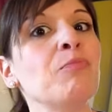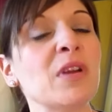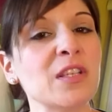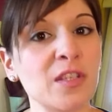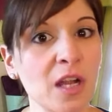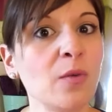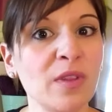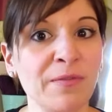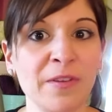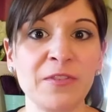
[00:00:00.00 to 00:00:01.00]
But start
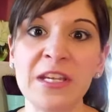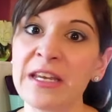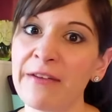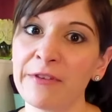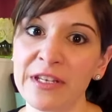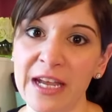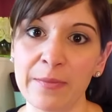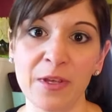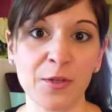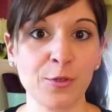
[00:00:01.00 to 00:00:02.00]
with 15 every day
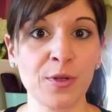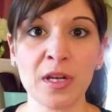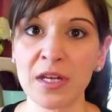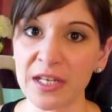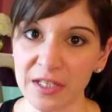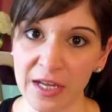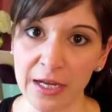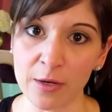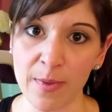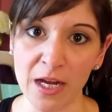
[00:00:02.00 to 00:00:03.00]
because you're gonna need to
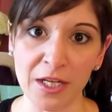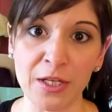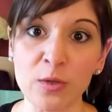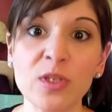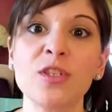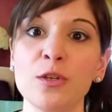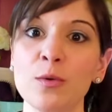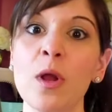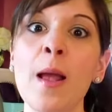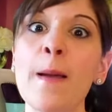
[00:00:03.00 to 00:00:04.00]
get your body used
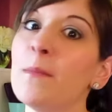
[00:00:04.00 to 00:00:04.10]
to